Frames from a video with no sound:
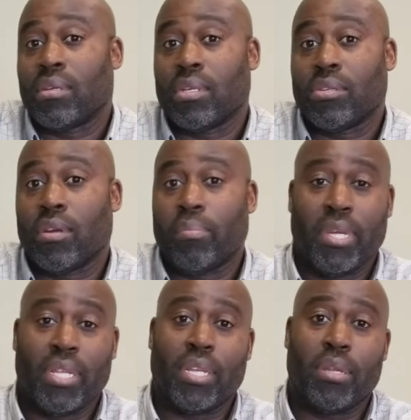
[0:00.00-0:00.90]
you. Your
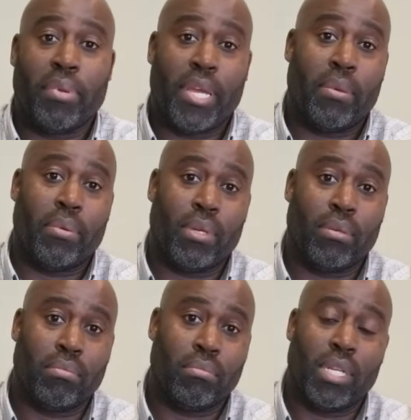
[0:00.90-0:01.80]
ability to be able to
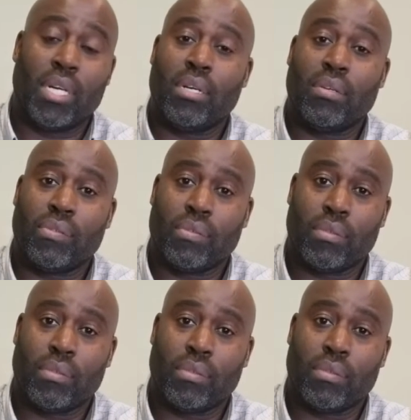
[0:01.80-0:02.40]
love,